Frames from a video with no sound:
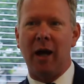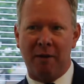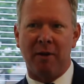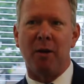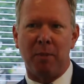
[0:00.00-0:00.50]

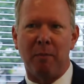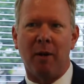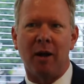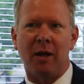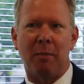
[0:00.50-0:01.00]
have an open
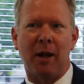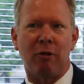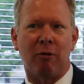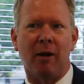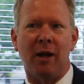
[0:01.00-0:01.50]
mind
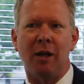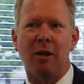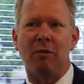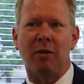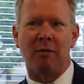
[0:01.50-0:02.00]
about trying
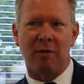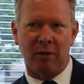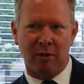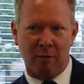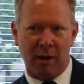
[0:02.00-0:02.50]
new
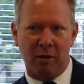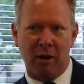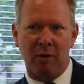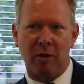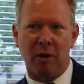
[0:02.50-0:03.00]
services around
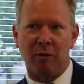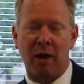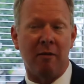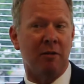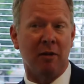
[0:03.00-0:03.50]
those
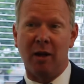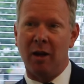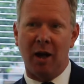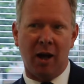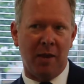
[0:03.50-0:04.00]
areas,